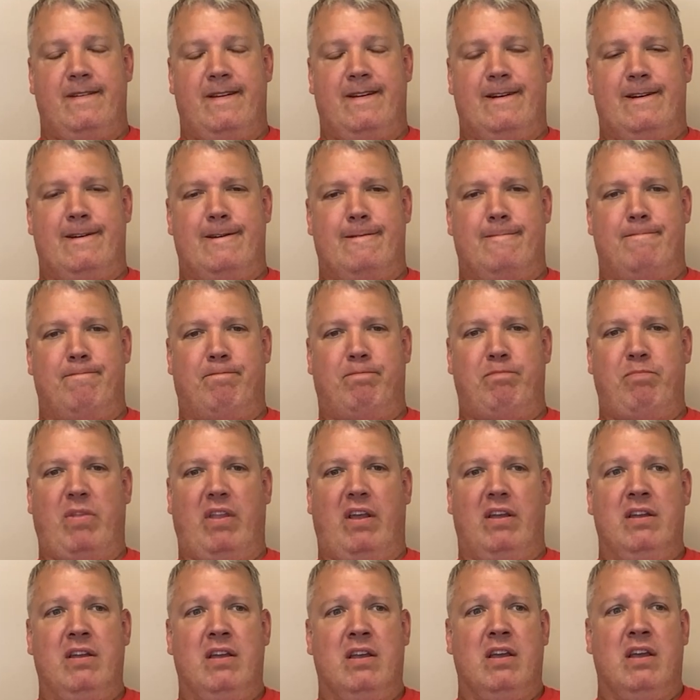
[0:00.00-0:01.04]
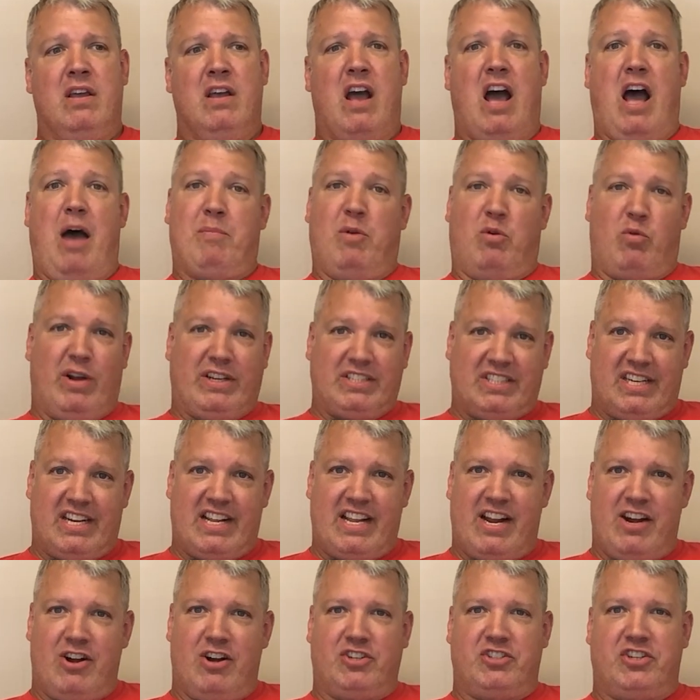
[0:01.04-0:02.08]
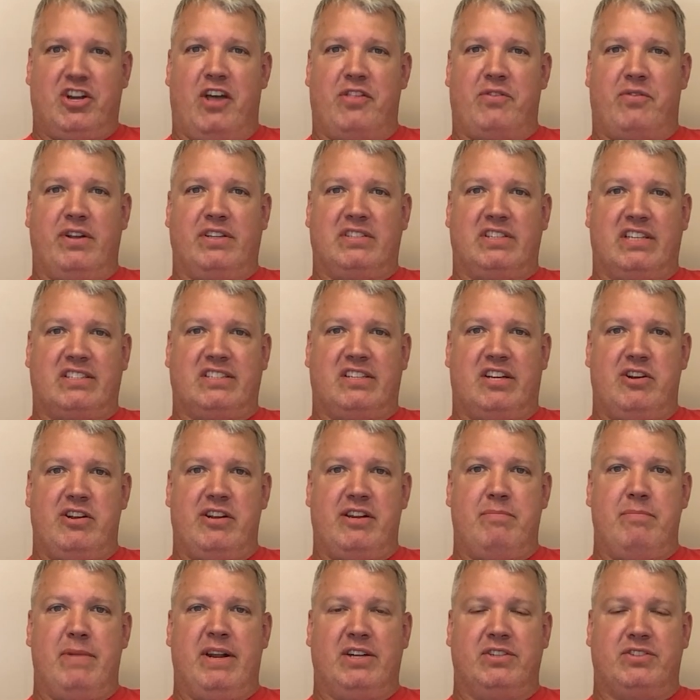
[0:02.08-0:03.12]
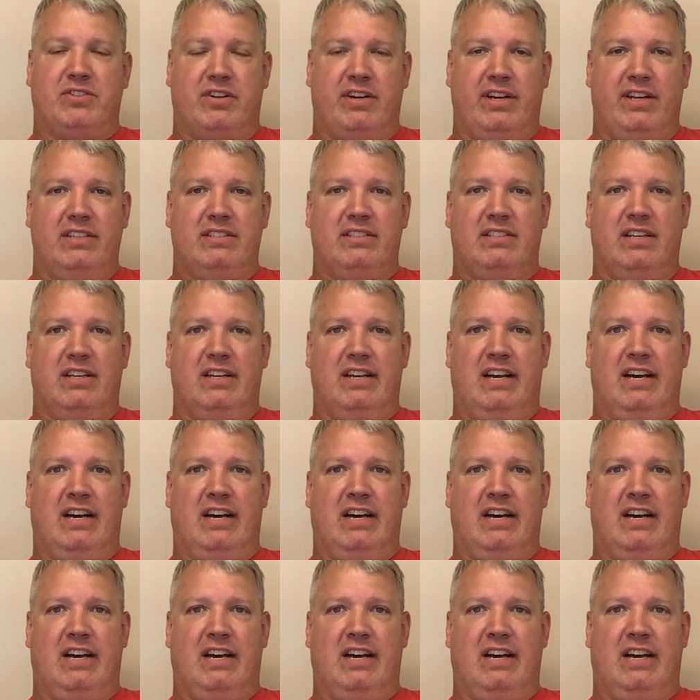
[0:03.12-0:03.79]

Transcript: Um, I'm a resident here at John 316 Ministries.